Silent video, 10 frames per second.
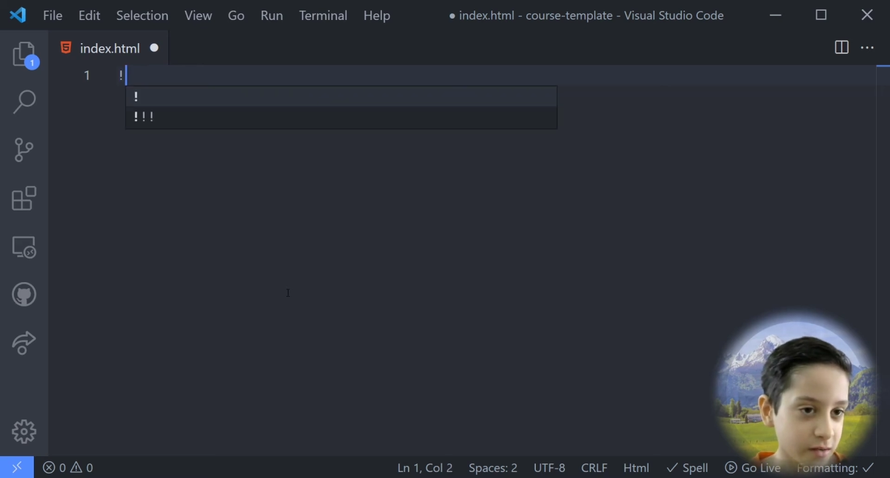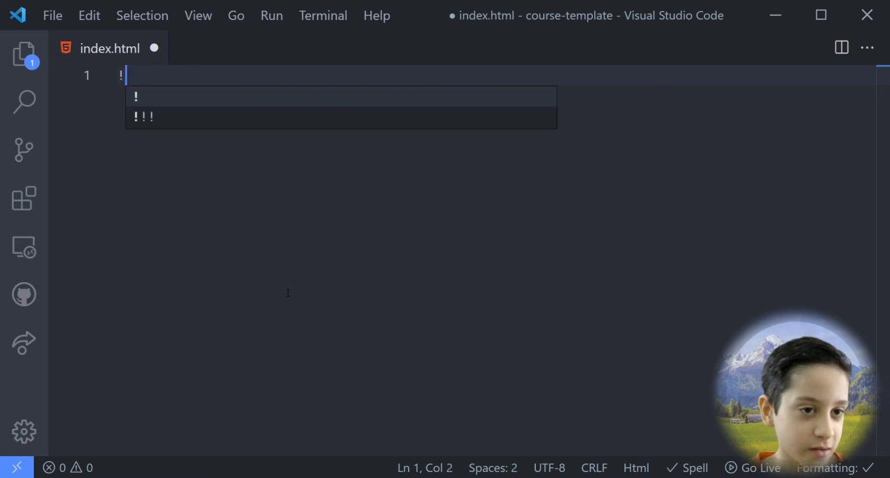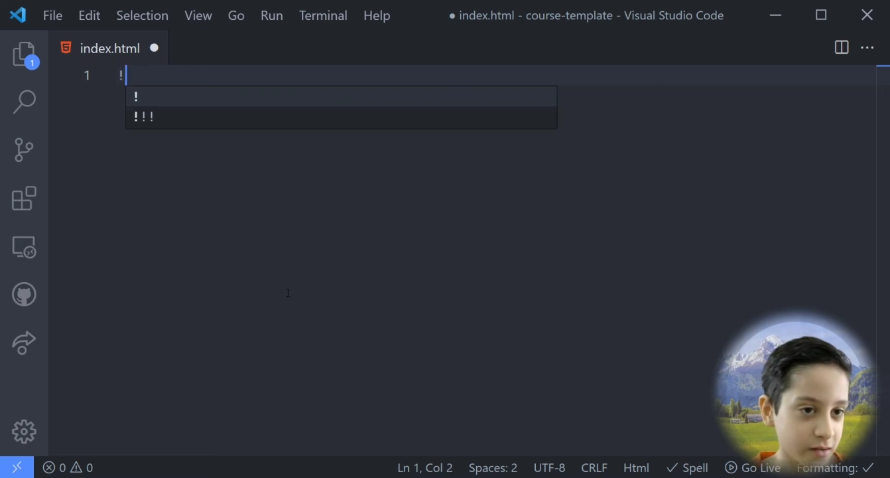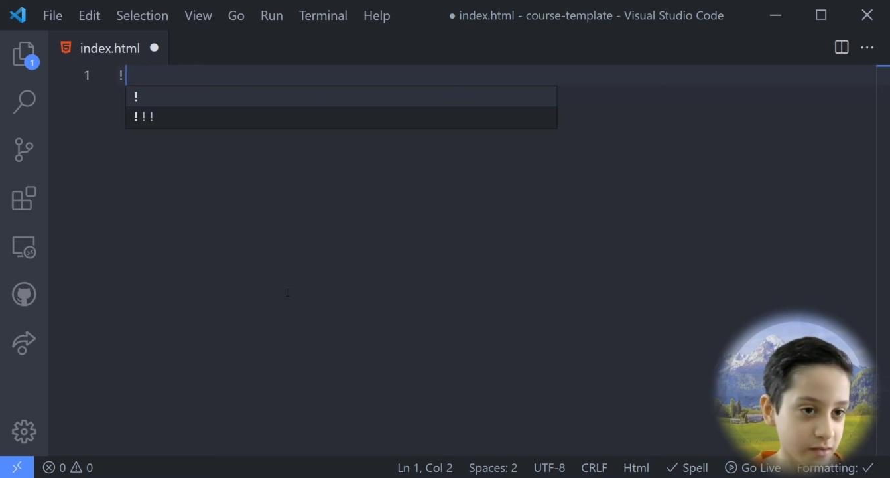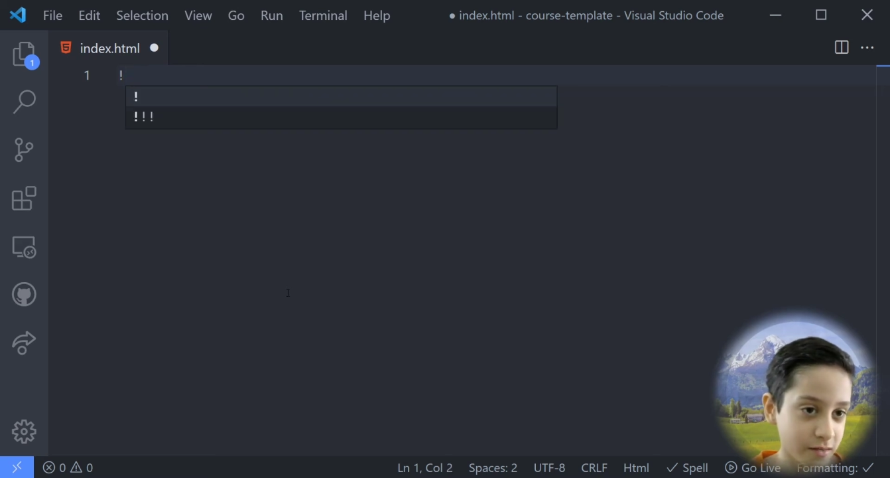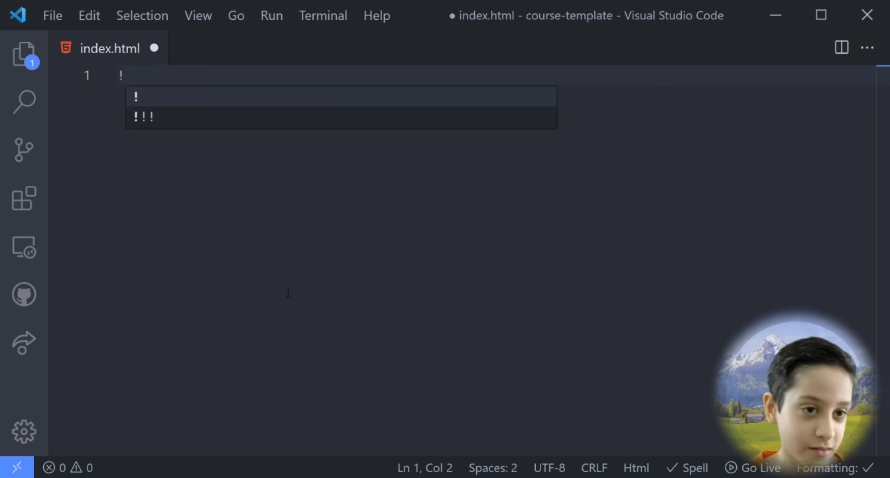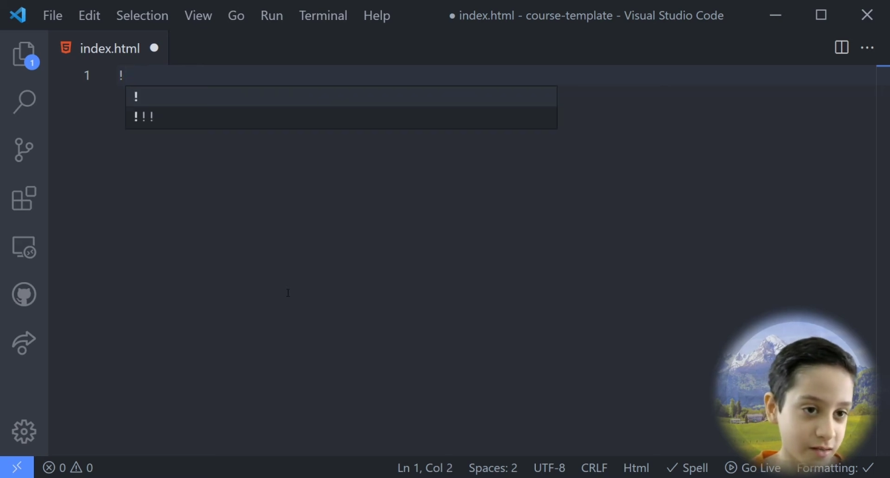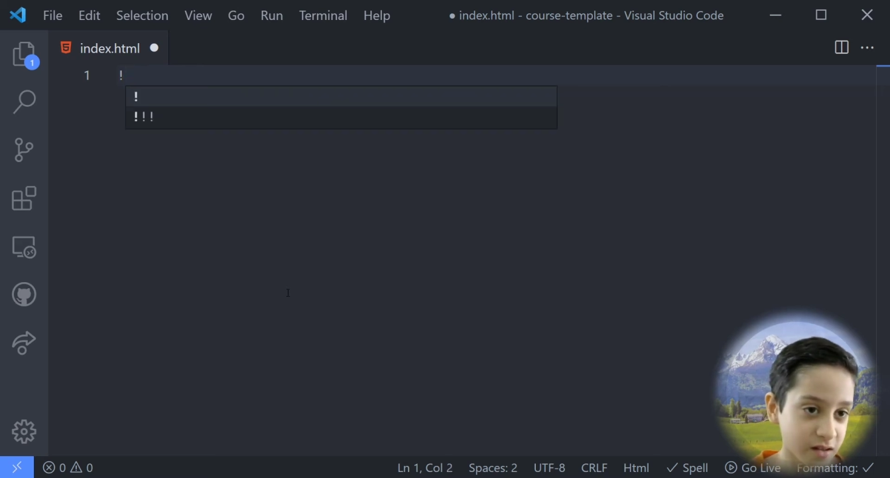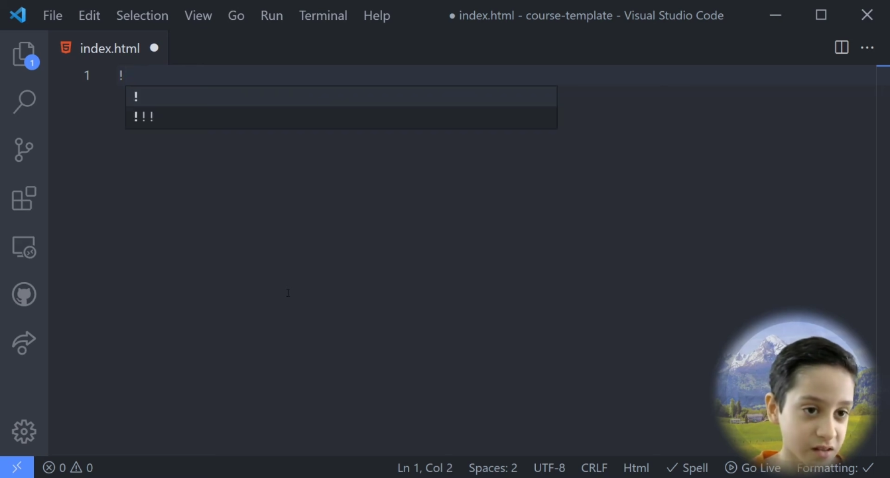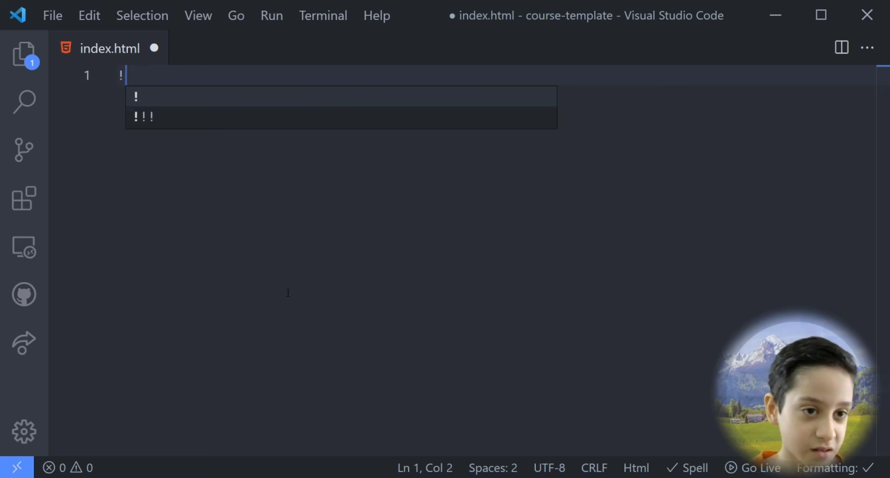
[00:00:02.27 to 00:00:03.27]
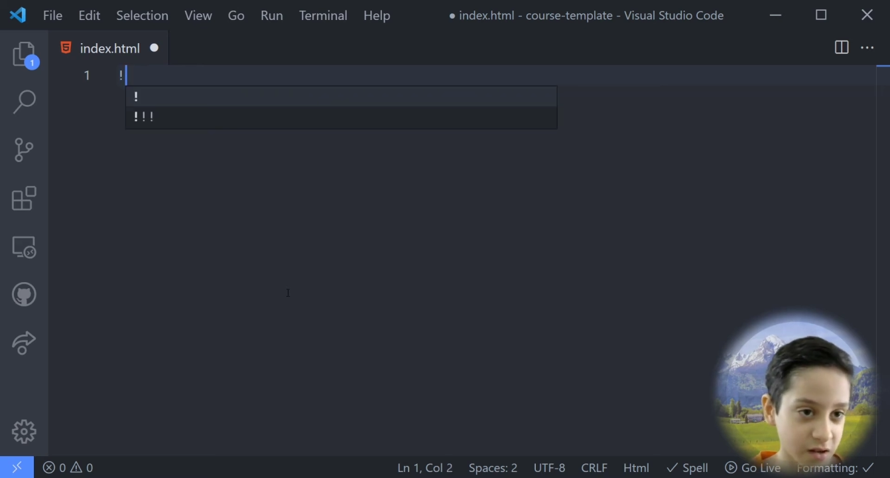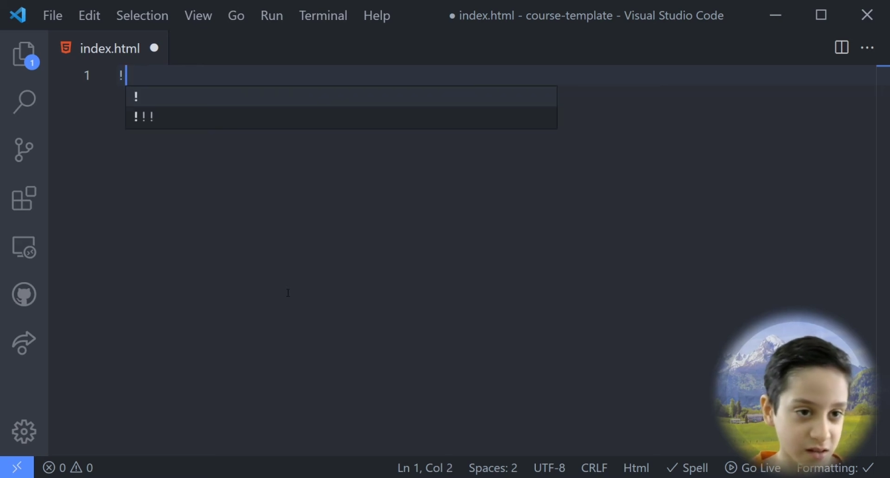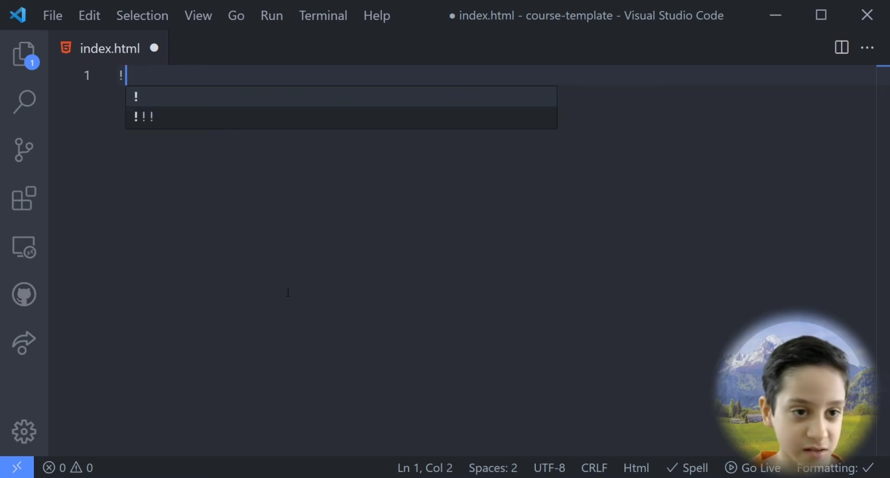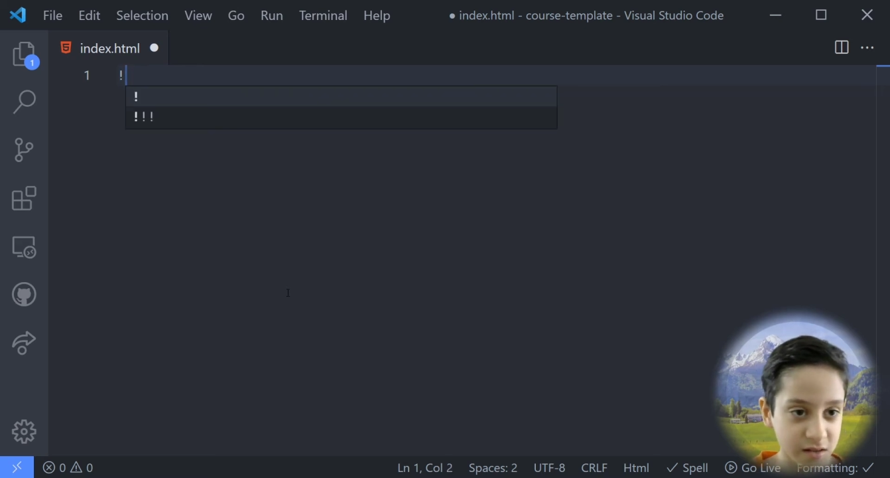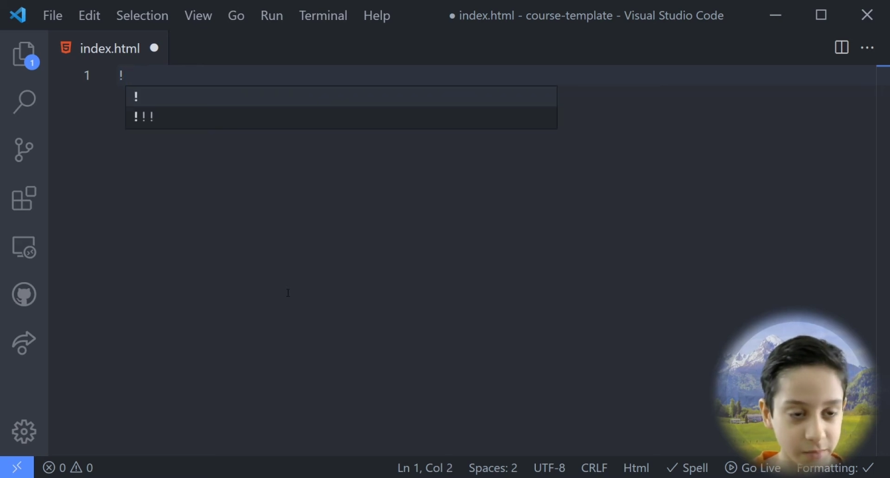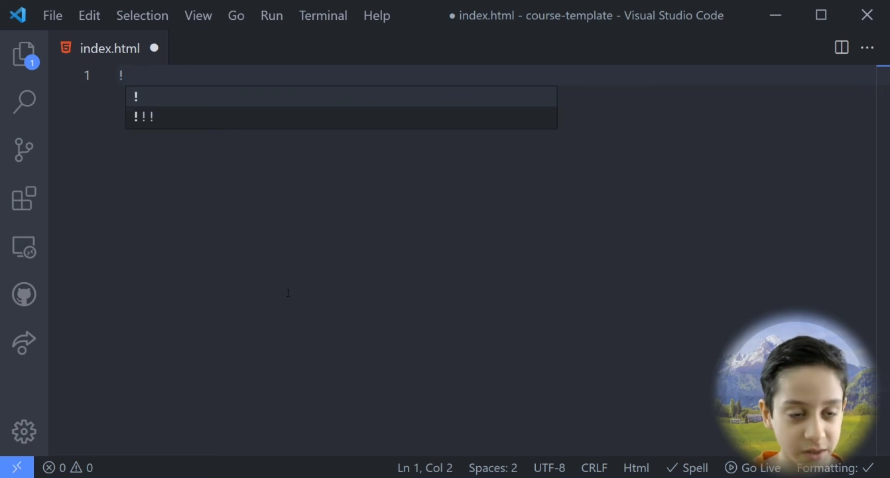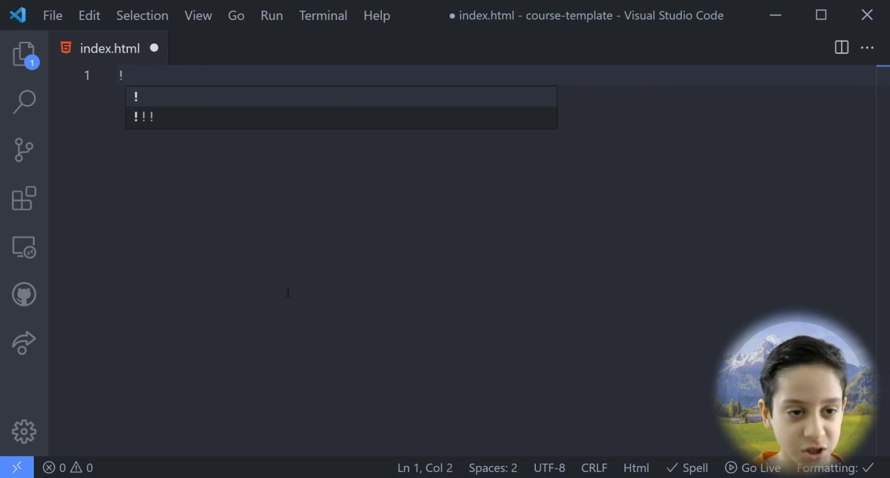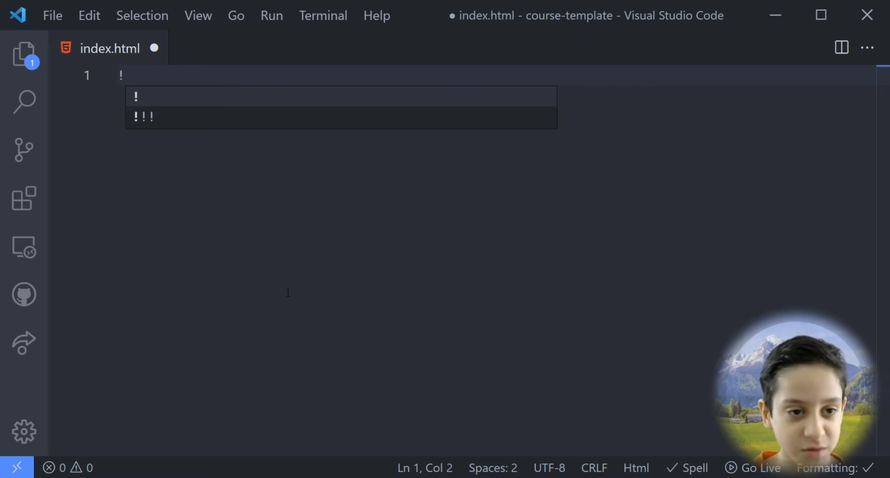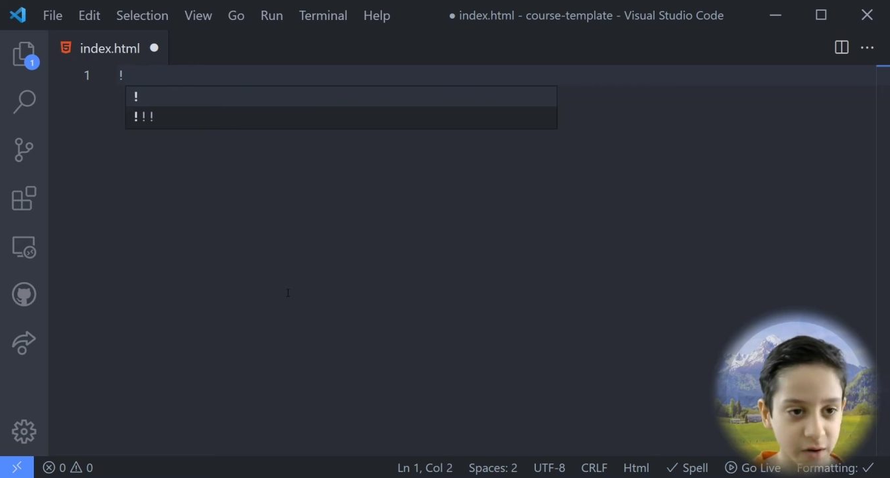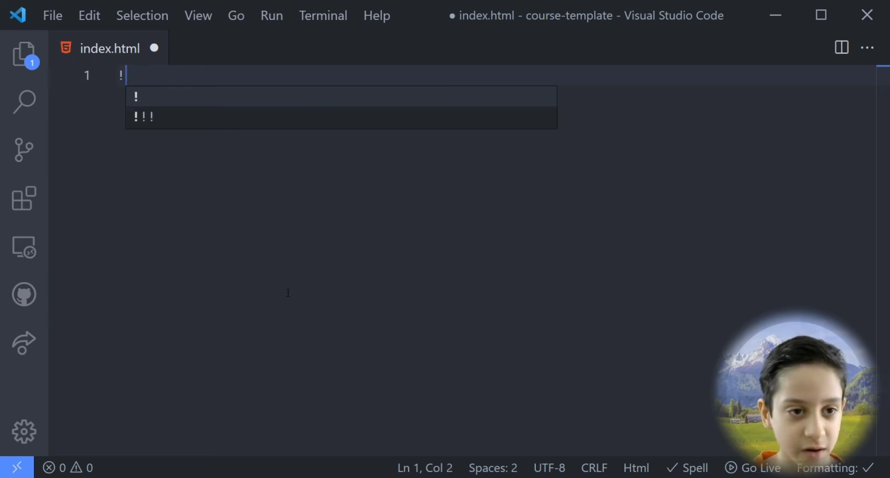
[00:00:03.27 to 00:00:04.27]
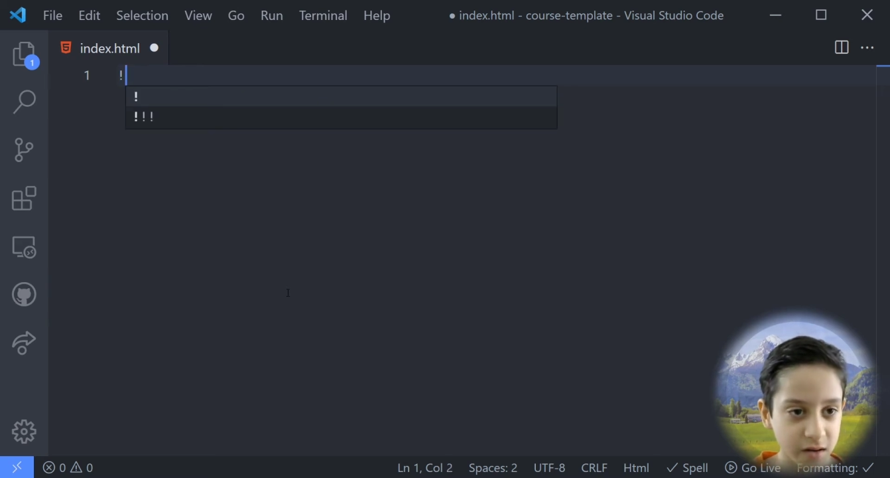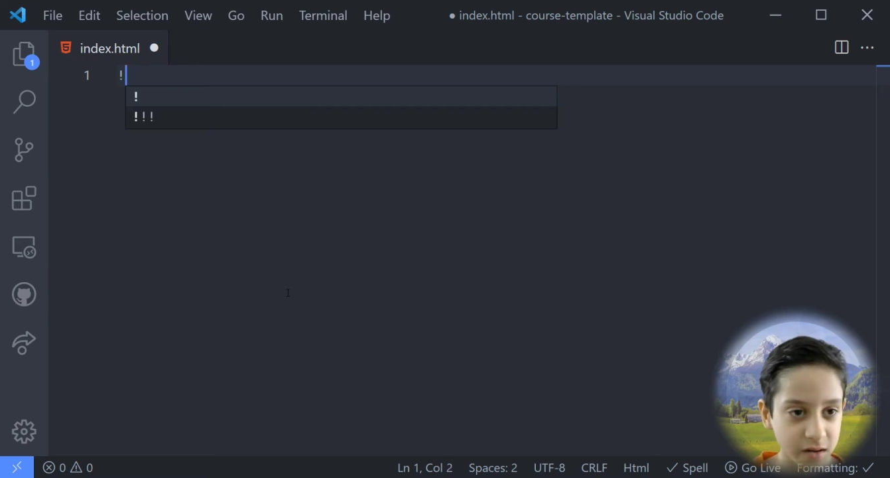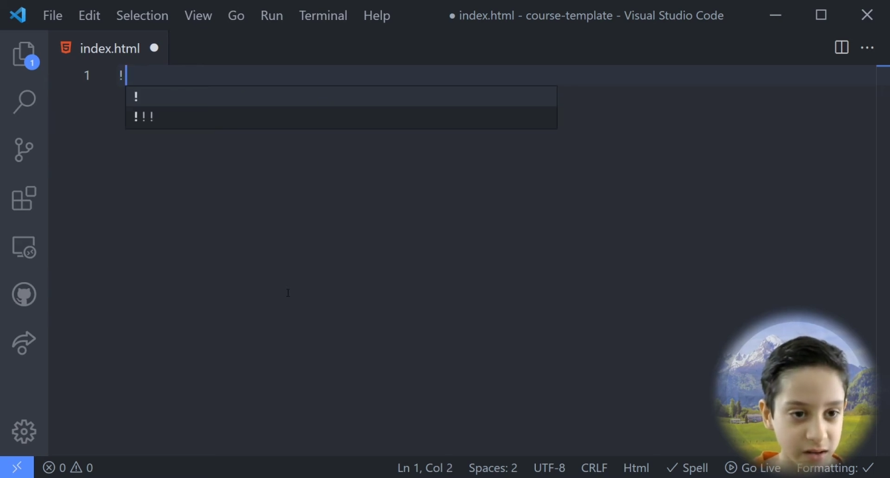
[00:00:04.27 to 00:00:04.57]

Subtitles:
this exclamation mark,